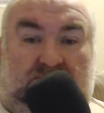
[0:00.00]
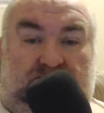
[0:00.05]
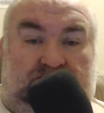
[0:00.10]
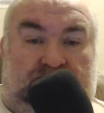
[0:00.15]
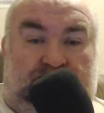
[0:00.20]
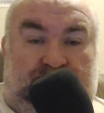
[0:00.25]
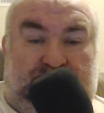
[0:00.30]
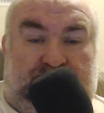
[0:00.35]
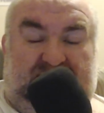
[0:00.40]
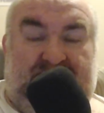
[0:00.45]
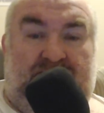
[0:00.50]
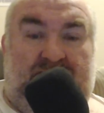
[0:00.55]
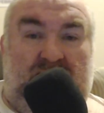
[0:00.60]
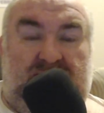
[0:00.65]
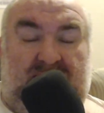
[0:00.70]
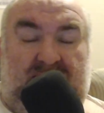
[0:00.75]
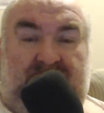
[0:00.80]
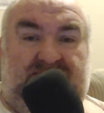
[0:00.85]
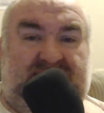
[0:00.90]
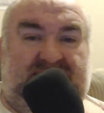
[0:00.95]
people
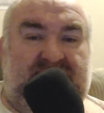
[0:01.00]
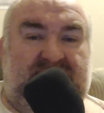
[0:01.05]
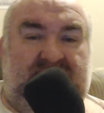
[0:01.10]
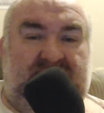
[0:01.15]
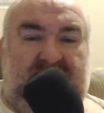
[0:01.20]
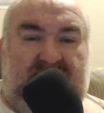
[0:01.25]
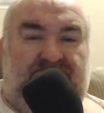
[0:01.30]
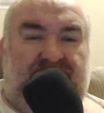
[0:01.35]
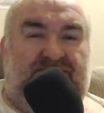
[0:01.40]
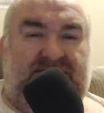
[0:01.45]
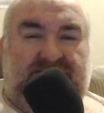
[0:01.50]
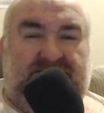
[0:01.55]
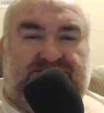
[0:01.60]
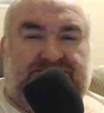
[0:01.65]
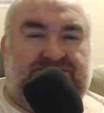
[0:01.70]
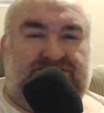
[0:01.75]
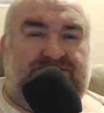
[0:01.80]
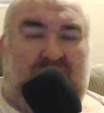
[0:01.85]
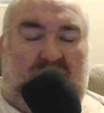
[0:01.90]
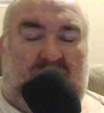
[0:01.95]
coming in and being
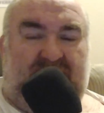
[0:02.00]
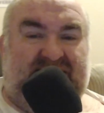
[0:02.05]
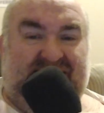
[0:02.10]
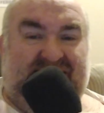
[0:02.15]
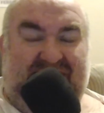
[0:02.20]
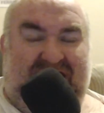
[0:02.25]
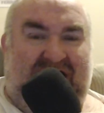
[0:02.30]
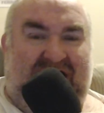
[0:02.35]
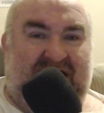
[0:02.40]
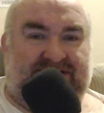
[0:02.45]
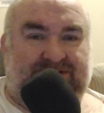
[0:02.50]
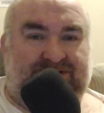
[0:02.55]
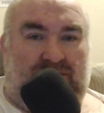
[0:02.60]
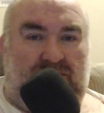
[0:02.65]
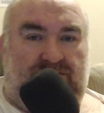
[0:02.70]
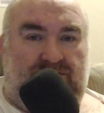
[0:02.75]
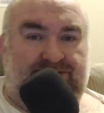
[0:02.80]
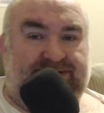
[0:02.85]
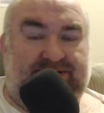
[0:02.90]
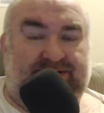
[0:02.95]
snarky
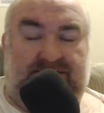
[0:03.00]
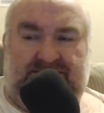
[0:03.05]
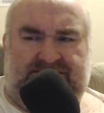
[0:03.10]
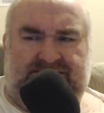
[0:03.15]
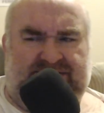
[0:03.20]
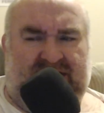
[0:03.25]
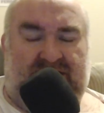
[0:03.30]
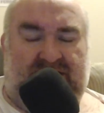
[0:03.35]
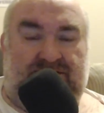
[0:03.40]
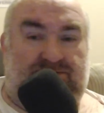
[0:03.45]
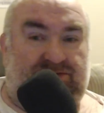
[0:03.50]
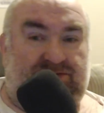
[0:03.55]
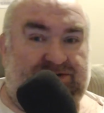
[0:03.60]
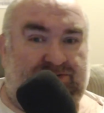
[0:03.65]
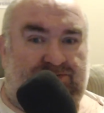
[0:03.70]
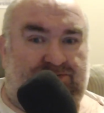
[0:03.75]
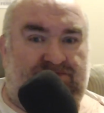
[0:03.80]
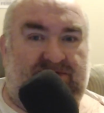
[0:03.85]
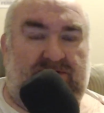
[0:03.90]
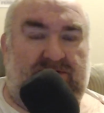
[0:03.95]
assholes, because yeah, there was a
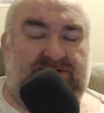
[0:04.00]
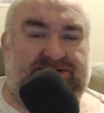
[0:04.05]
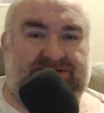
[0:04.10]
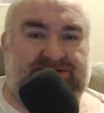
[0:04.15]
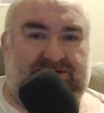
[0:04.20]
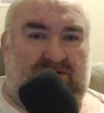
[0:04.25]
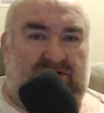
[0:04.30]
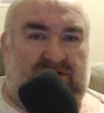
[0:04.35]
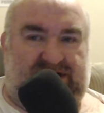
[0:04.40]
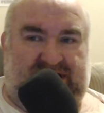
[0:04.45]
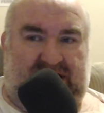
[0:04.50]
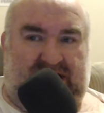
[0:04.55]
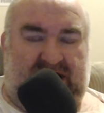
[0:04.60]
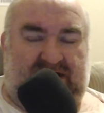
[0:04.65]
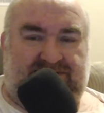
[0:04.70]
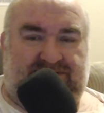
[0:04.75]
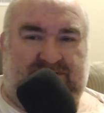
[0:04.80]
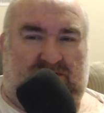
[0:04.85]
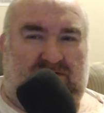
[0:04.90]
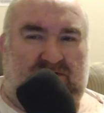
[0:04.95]
very snarky
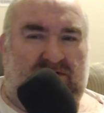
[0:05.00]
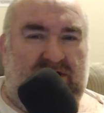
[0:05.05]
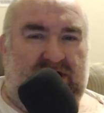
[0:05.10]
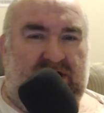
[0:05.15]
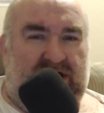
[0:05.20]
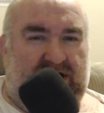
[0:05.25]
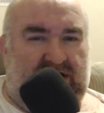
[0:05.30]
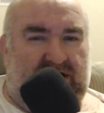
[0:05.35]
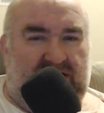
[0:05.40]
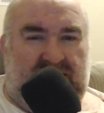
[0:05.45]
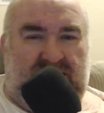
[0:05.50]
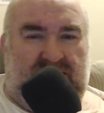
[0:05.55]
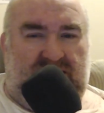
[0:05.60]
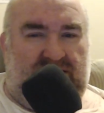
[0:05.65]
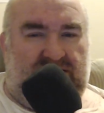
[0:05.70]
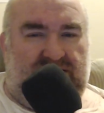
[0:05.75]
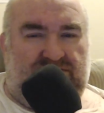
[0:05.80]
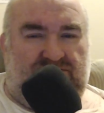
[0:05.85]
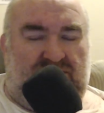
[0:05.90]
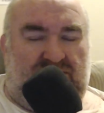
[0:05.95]
asshole.
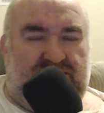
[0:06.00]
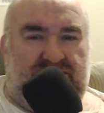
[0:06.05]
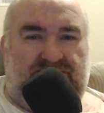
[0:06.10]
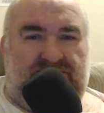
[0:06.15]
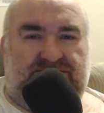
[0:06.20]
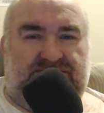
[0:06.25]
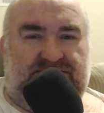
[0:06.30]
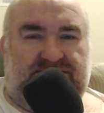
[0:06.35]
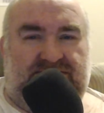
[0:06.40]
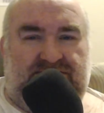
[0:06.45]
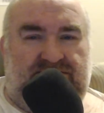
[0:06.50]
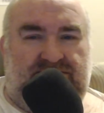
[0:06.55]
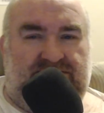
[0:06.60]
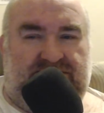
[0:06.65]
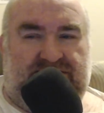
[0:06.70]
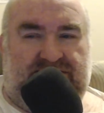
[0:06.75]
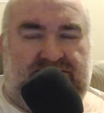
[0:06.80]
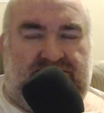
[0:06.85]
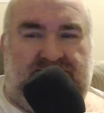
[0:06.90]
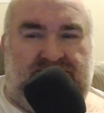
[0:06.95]
He's one of those.
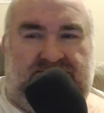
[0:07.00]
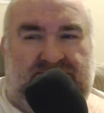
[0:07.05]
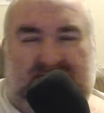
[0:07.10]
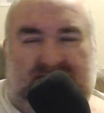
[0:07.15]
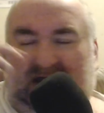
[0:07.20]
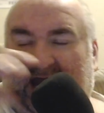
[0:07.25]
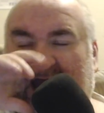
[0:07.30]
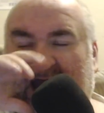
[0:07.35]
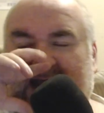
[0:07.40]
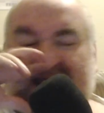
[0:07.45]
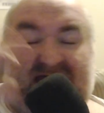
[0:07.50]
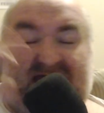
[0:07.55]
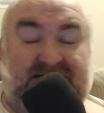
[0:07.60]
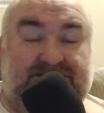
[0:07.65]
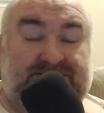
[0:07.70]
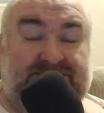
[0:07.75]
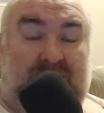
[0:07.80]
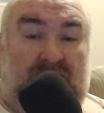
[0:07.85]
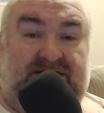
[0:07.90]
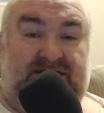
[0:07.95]
I hate
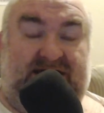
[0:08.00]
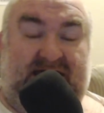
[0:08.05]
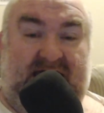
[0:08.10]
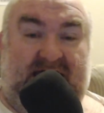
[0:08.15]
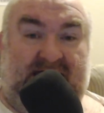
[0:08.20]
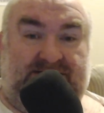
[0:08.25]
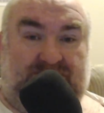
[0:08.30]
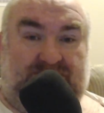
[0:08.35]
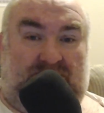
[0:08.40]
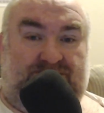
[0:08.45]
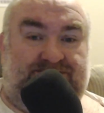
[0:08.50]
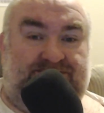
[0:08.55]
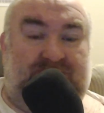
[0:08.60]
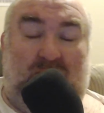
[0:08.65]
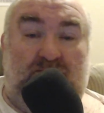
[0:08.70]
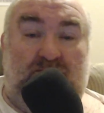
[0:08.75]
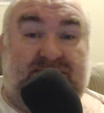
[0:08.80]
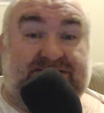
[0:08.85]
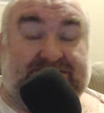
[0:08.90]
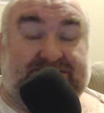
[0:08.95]
snarky assholes. Don't
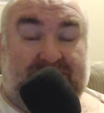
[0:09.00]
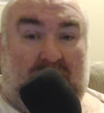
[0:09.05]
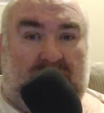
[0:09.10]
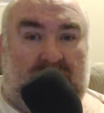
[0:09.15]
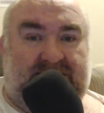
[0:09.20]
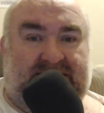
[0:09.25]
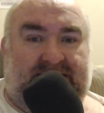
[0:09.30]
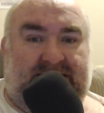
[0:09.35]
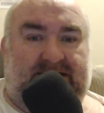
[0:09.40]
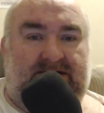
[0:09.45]
be snarky.